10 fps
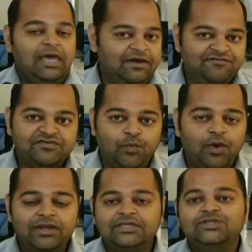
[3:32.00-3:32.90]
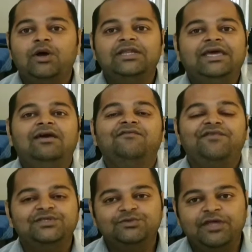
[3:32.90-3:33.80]
if someone is not taking a
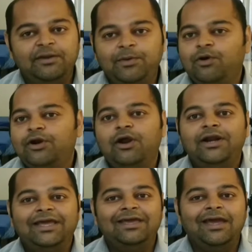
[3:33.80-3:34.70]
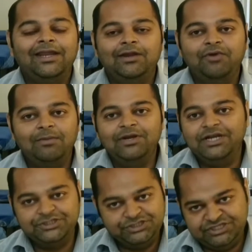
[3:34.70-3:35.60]
physiotherapy or not taking any
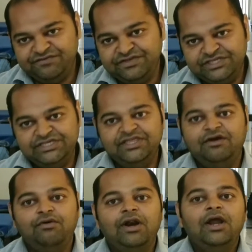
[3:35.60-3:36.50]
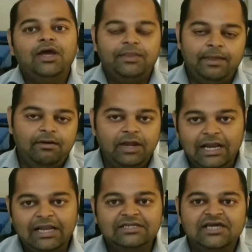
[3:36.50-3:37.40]
rehabilitation services, their
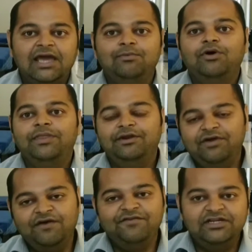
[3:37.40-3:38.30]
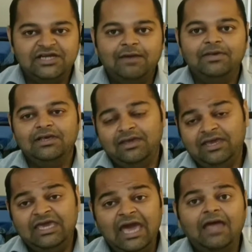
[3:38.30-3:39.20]
healing time or their recovery time
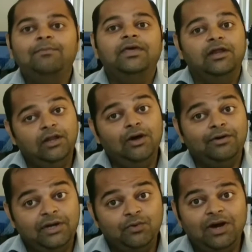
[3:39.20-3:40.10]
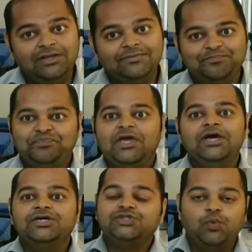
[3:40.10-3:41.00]
can be a longer one.
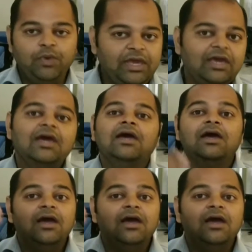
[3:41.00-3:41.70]
So we